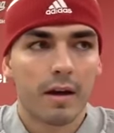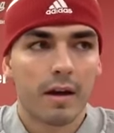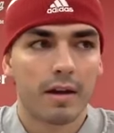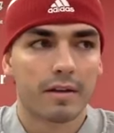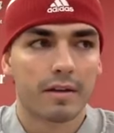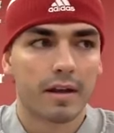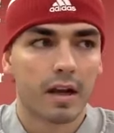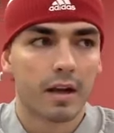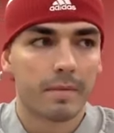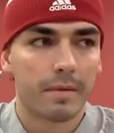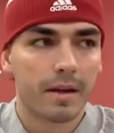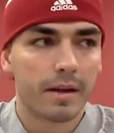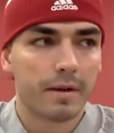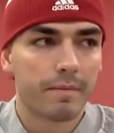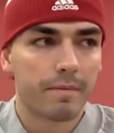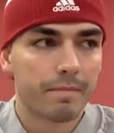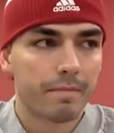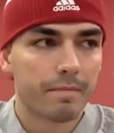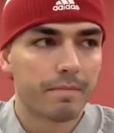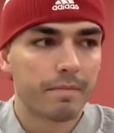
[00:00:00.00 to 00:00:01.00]
it's going to
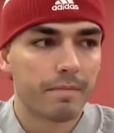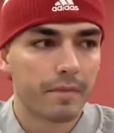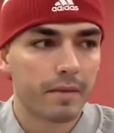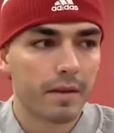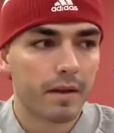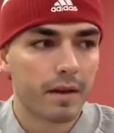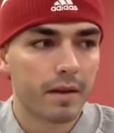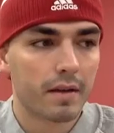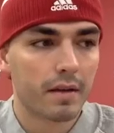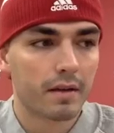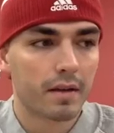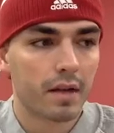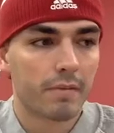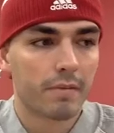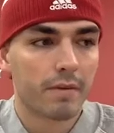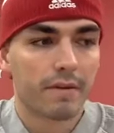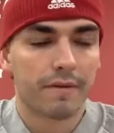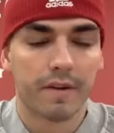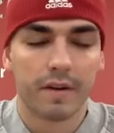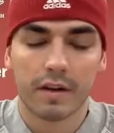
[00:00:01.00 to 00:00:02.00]
be
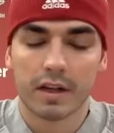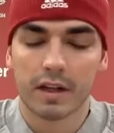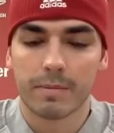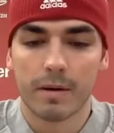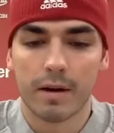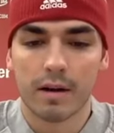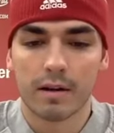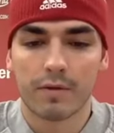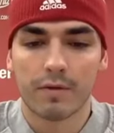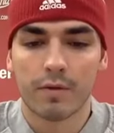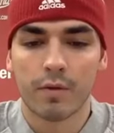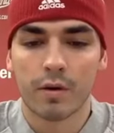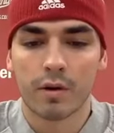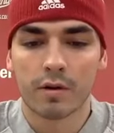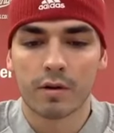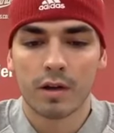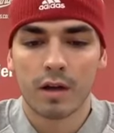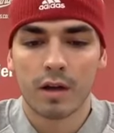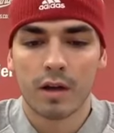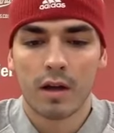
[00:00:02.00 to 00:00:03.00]
a fun experience for
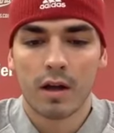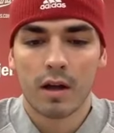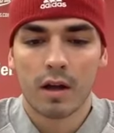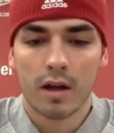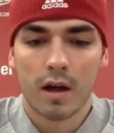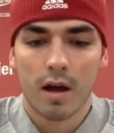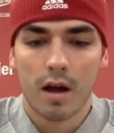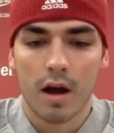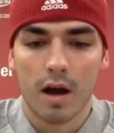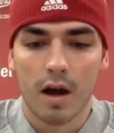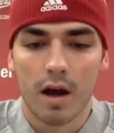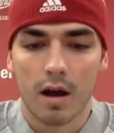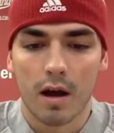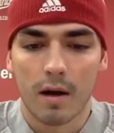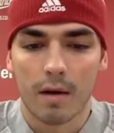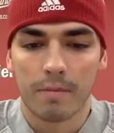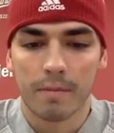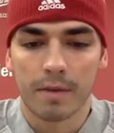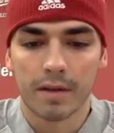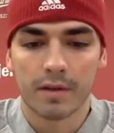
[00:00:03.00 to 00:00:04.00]
us.
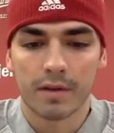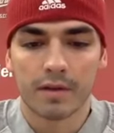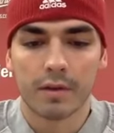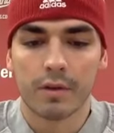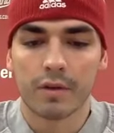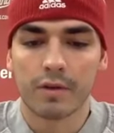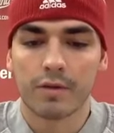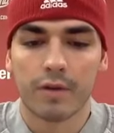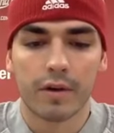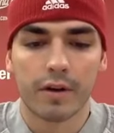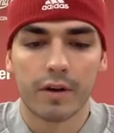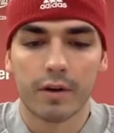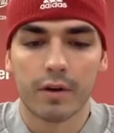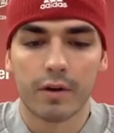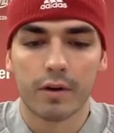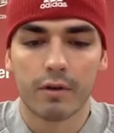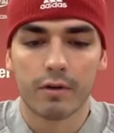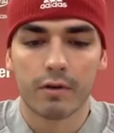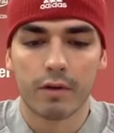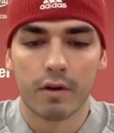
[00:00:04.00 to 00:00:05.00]
Because it's always fun to
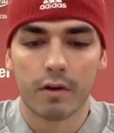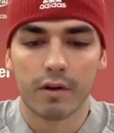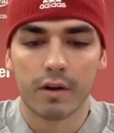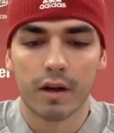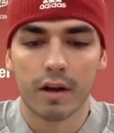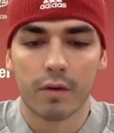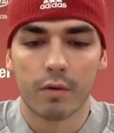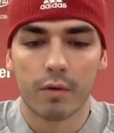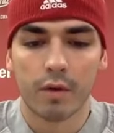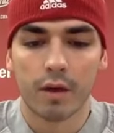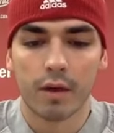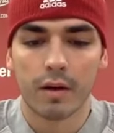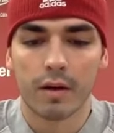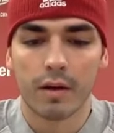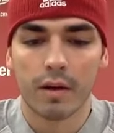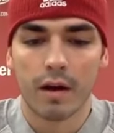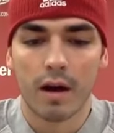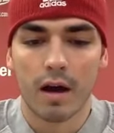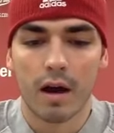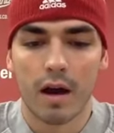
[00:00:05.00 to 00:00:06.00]
go on a road and get a win.
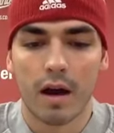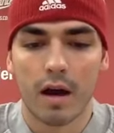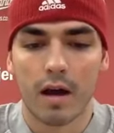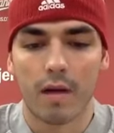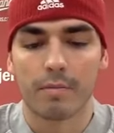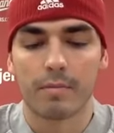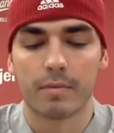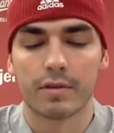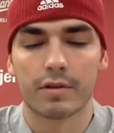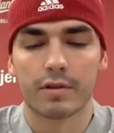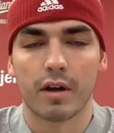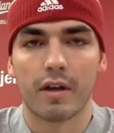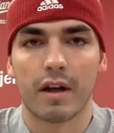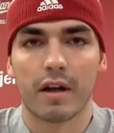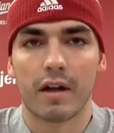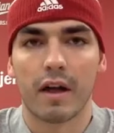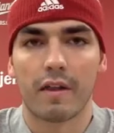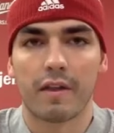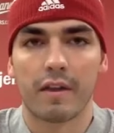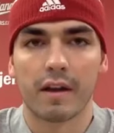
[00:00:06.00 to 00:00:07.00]
And
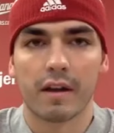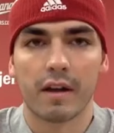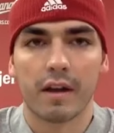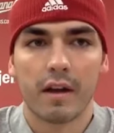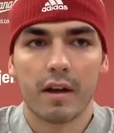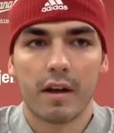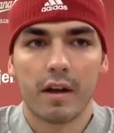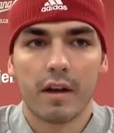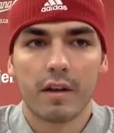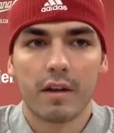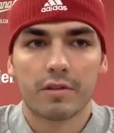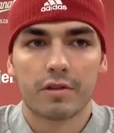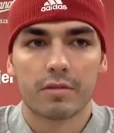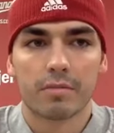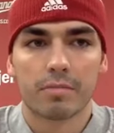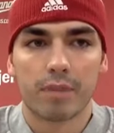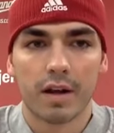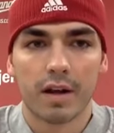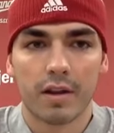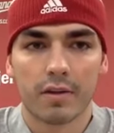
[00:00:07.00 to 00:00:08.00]
so I think
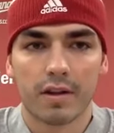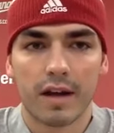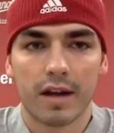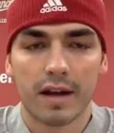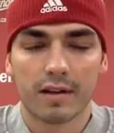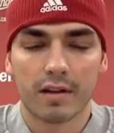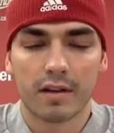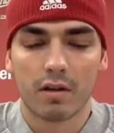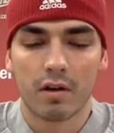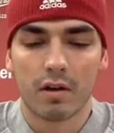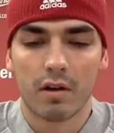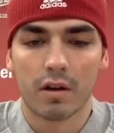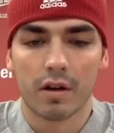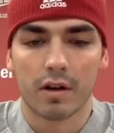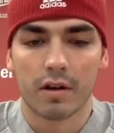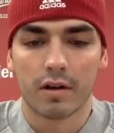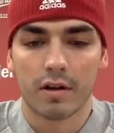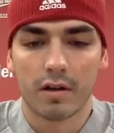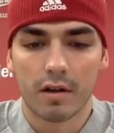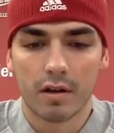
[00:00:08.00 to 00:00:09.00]
just bringing those guys
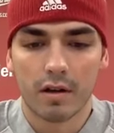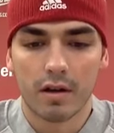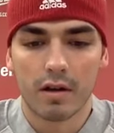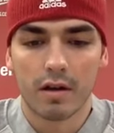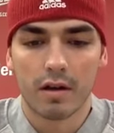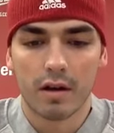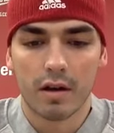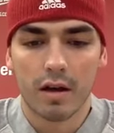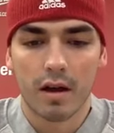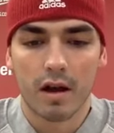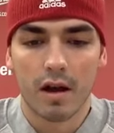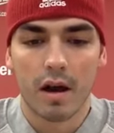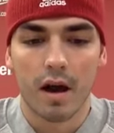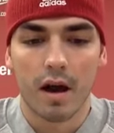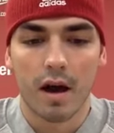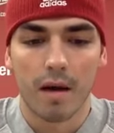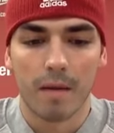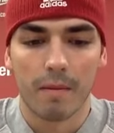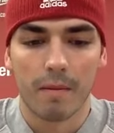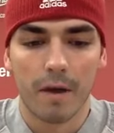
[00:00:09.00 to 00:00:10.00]
along
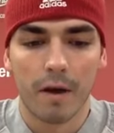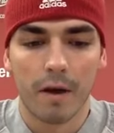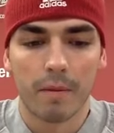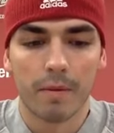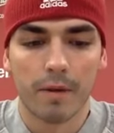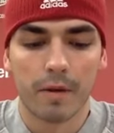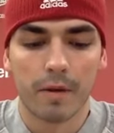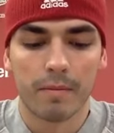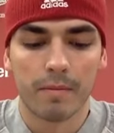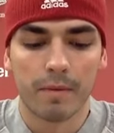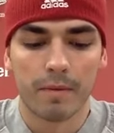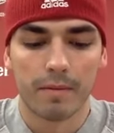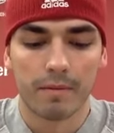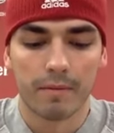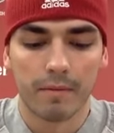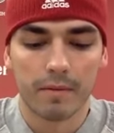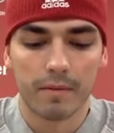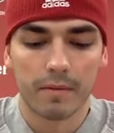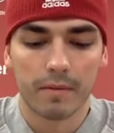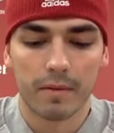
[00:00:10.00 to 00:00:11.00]
and helping them and
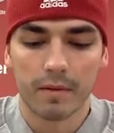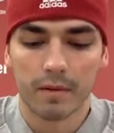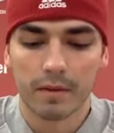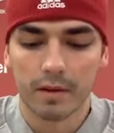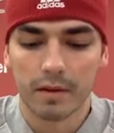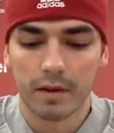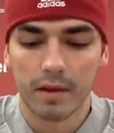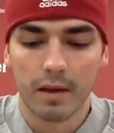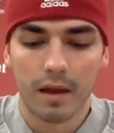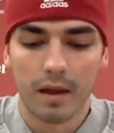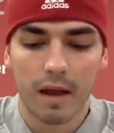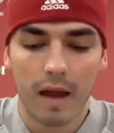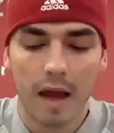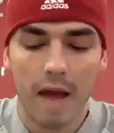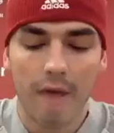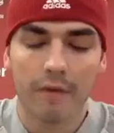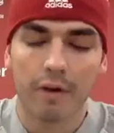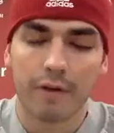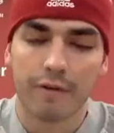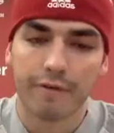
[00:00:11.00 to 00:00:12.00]

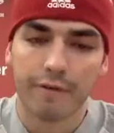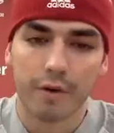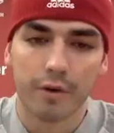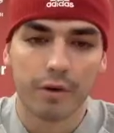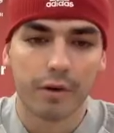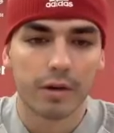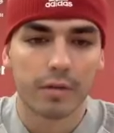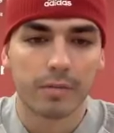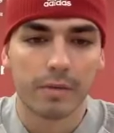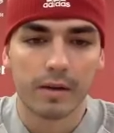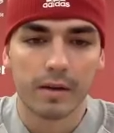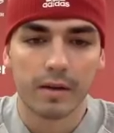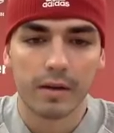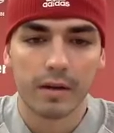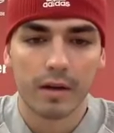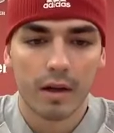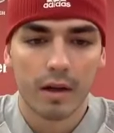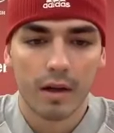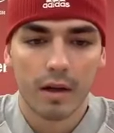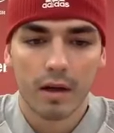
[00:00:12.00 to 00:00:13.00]
having our focus
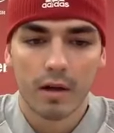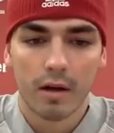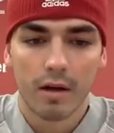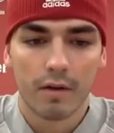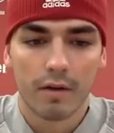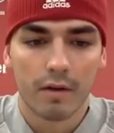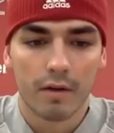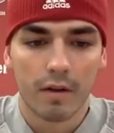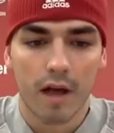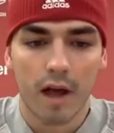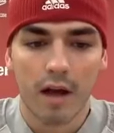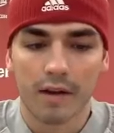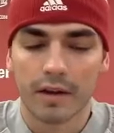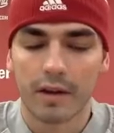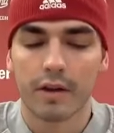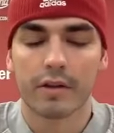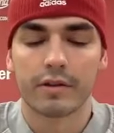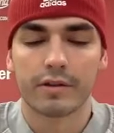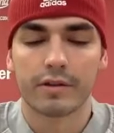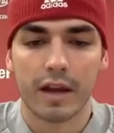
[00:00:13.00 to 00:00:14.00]
be locked
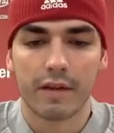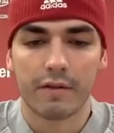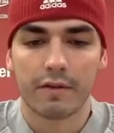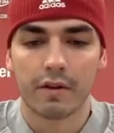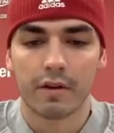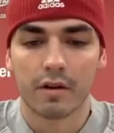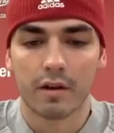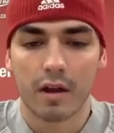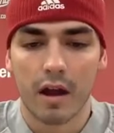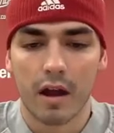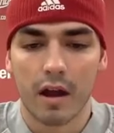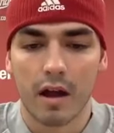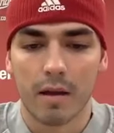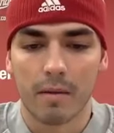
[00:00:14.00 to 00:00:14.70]
in on Xavier and